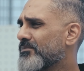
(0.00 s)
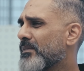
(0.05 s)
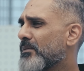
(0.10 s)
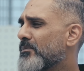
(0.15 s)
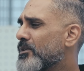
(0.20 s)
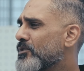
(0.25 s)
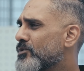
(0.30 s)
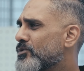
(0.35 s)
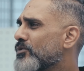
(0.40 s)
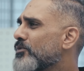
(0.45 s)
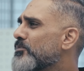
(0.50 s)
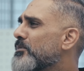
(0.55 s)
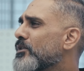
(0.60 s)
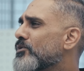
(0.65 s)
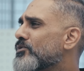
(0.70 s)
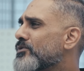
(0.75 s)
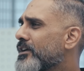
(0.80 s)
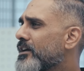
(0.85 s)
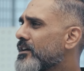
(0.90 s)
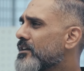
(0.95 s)
maybe you shouldn't be
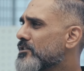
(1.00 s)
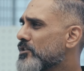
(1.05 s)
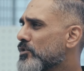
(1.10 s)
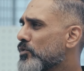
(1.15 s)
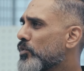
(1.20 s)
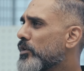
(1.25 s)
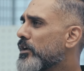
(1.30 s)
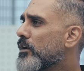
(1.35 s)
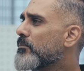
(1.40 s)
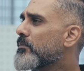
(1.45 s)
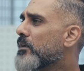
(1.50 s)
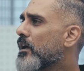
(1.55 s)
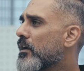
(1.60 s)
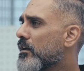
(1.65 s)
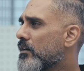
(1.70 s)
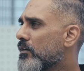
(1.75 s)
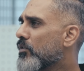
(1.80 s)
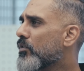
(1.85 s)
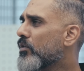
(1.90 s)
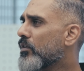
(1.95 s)
using it as an OEM
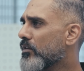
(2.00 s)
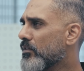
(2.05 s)
tire at all.